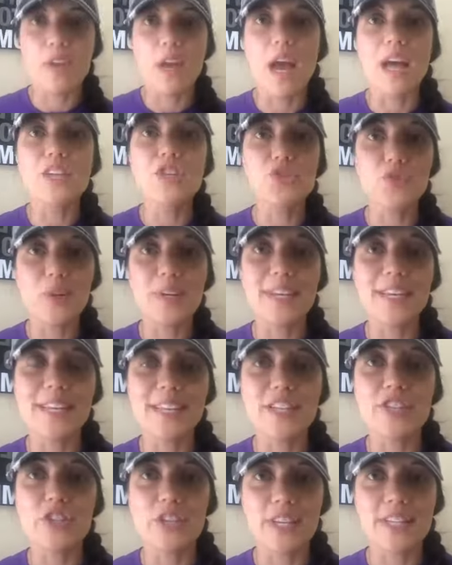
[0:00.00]
a strict
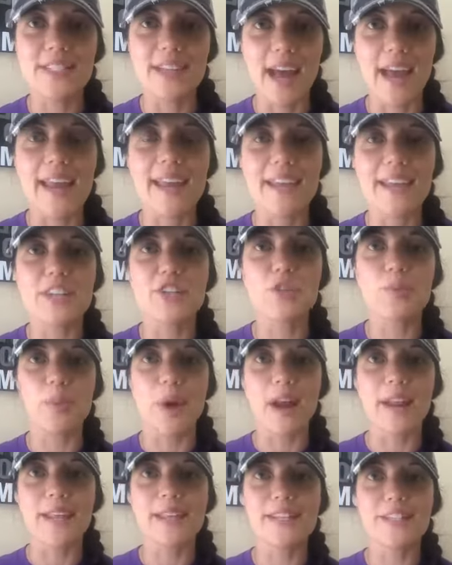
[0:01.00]
ketogenic diet and get your
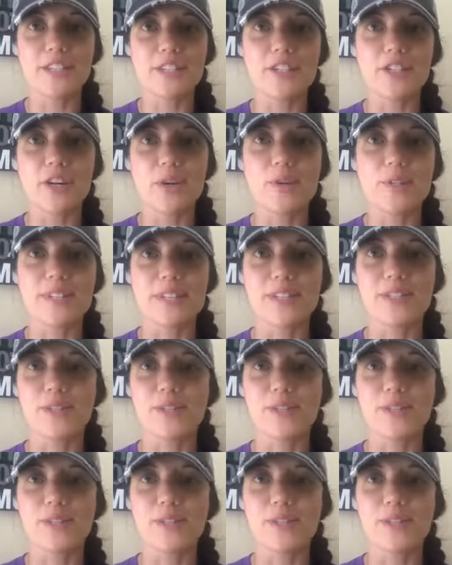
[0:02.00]
body into ketosis.